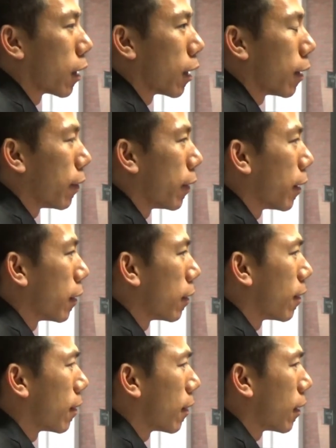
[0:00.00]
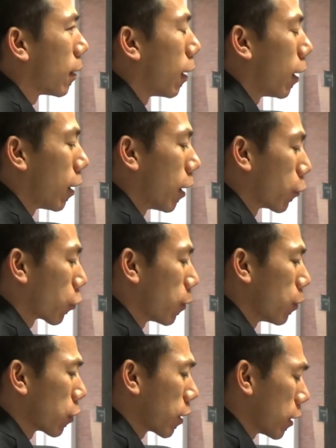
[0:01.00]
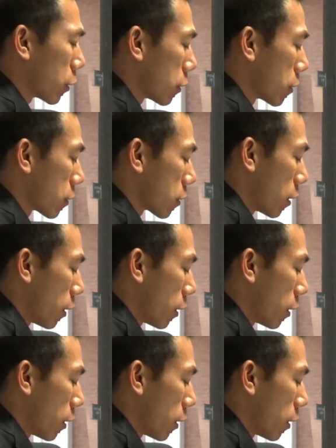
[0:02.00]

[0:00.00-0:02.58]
And then under communications,